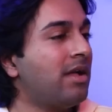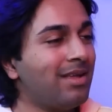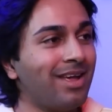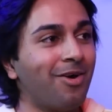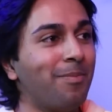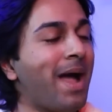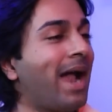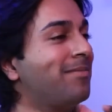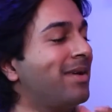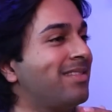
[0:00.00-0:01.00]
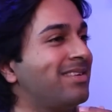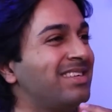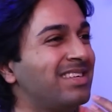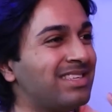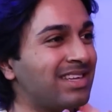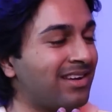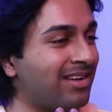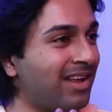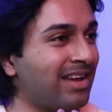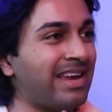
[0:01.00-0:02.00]
bad messages
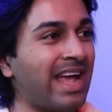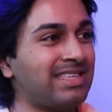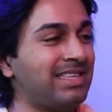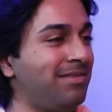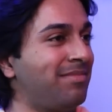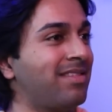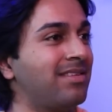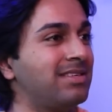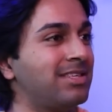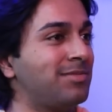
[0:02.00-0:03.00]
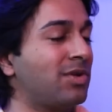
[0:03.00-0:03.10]
and nasty messages.